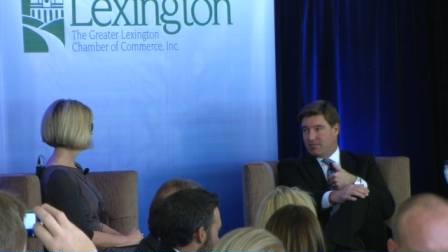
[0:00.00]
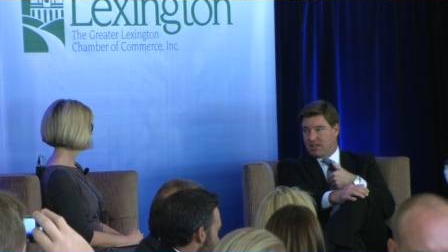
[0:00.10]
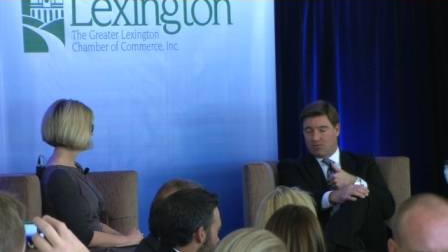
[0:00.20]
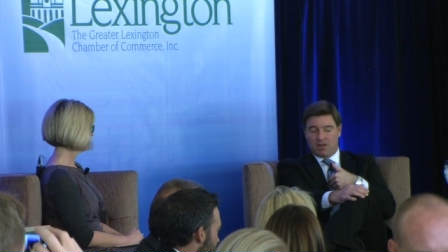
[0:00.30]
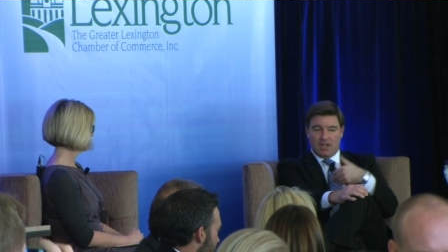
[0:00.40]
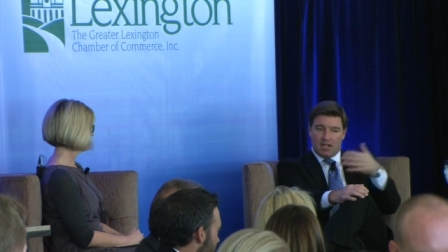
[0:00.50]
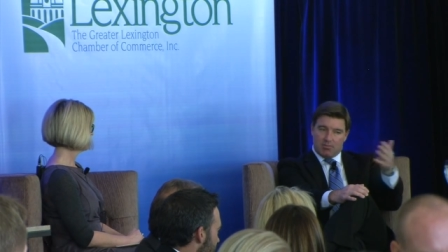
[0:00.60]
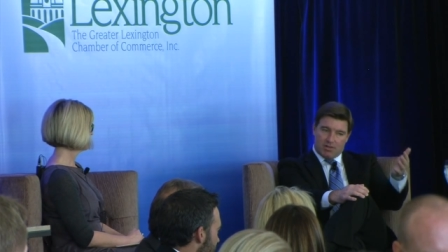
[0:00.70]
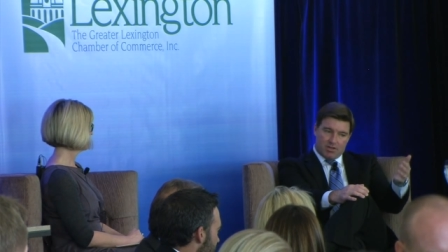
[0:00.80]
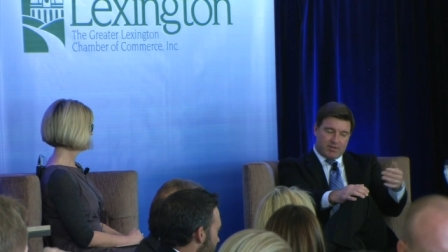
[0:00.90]
I mean, they were
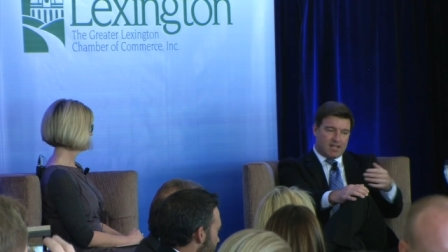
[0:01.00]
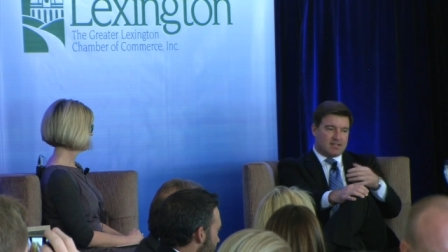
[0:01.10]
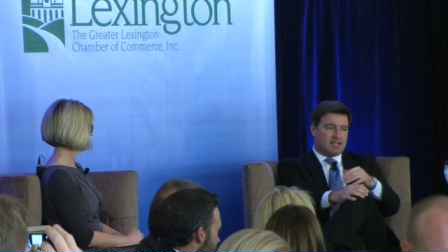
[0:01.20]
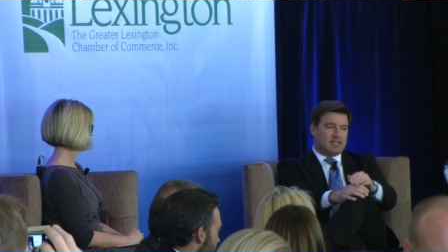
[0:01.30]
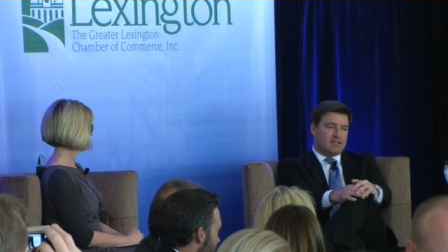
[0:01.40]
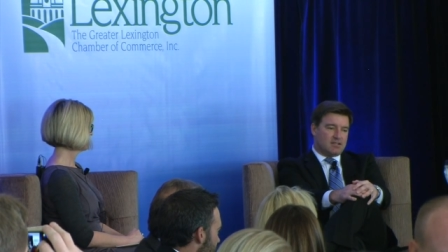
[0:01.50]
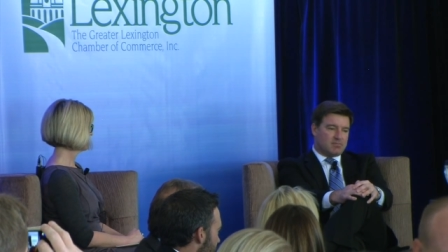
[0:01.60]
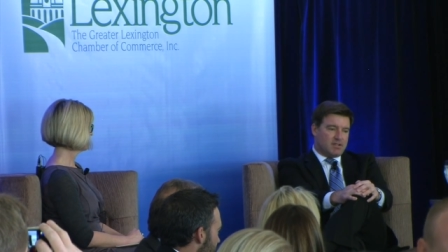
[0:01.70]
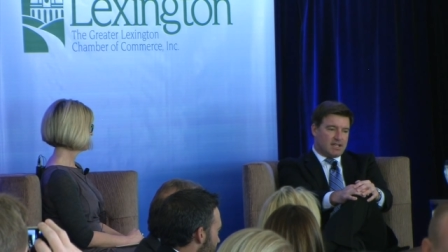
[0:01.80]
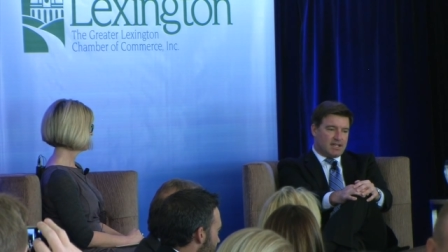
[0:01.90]
Paul Patton's
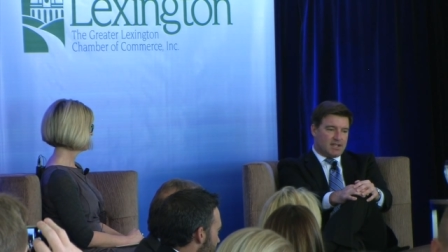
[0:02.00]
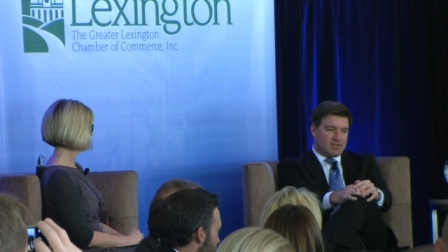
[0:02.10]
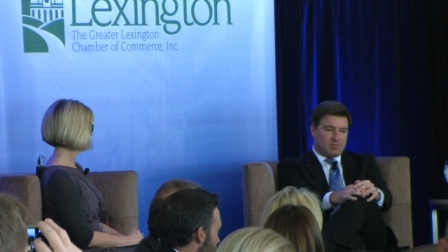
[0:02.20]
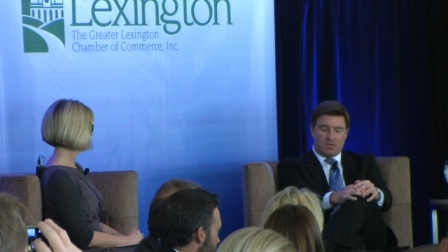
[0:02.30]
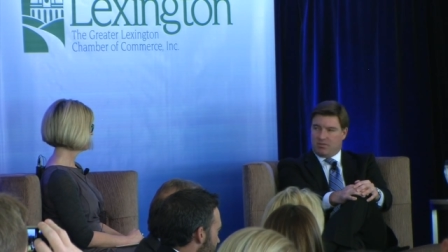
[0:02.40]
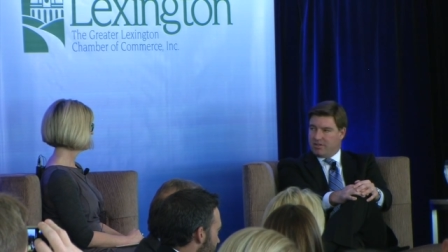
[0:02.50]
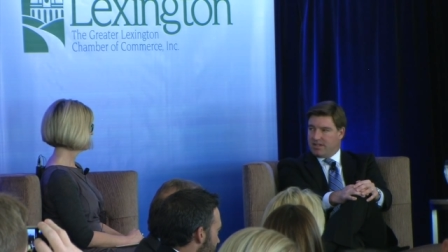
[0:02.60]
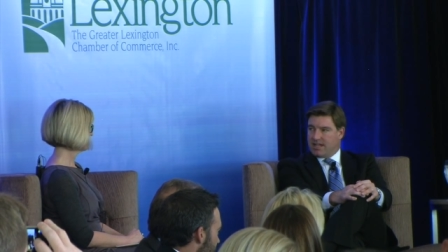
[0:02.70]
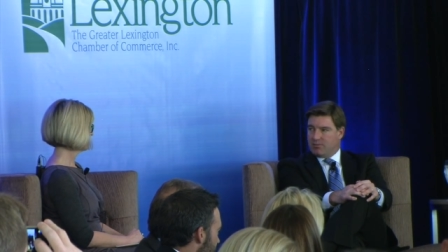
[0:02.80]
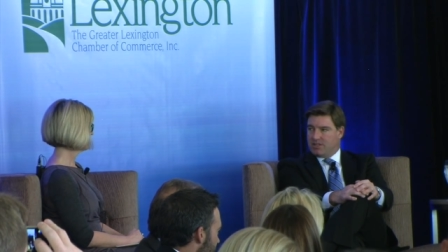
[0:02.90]
ideas, but I actually wrote the bill out.